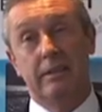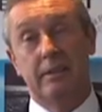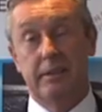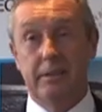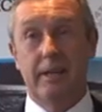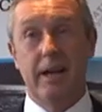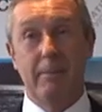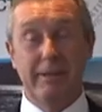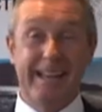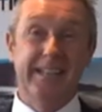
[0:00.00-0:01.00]
the
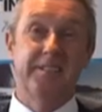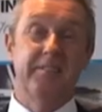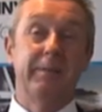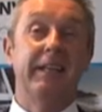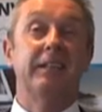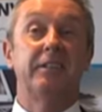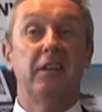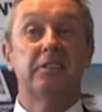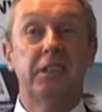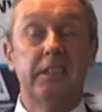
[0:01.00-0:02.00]
obligations of being a
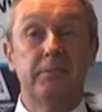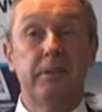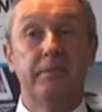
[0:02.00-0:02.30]
trustee of your